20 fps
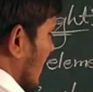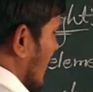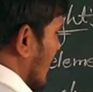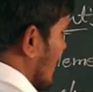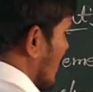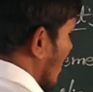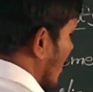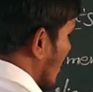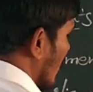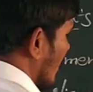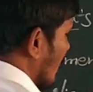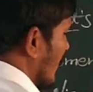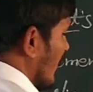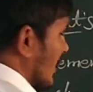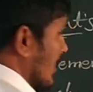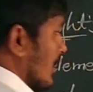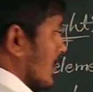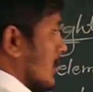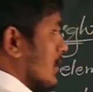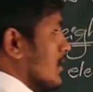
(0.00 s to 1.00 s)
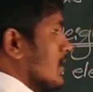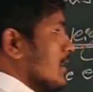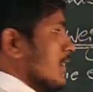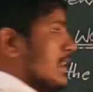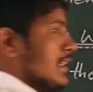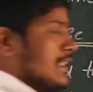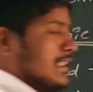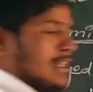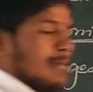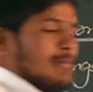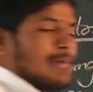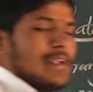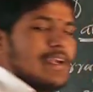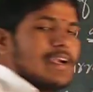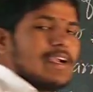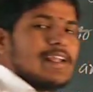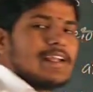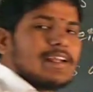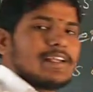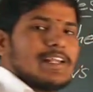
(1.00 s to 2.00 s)
did not fit in the
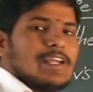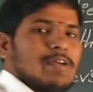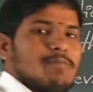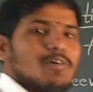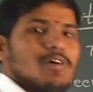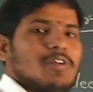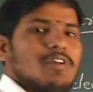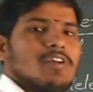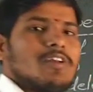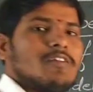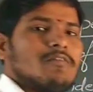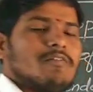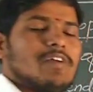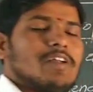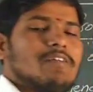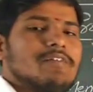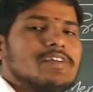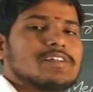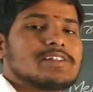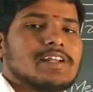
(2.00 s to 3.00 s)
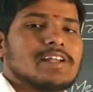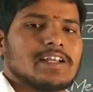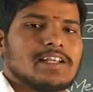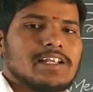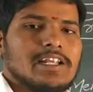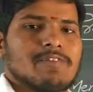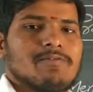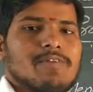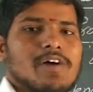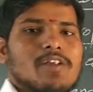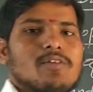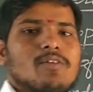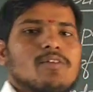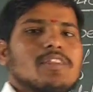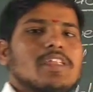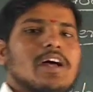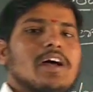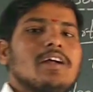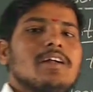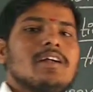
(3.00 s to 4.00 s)
periodic table when we strictly followed
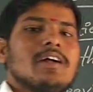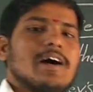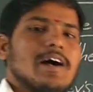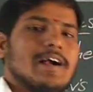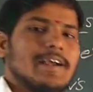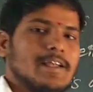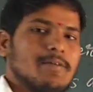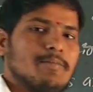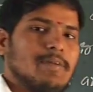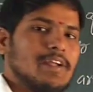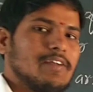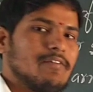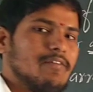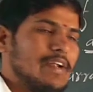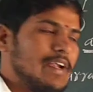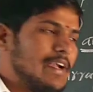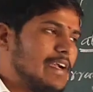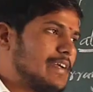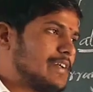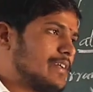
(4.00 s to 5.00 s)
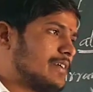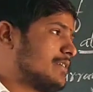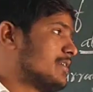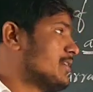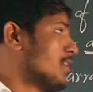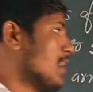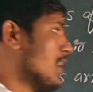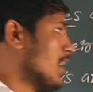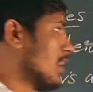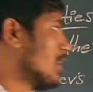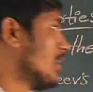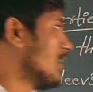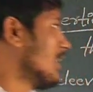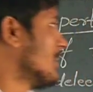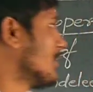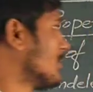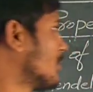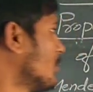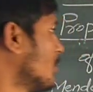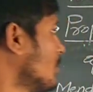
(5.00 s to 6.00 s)
the atomic weight.
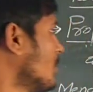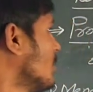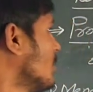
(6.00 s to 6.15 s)
According to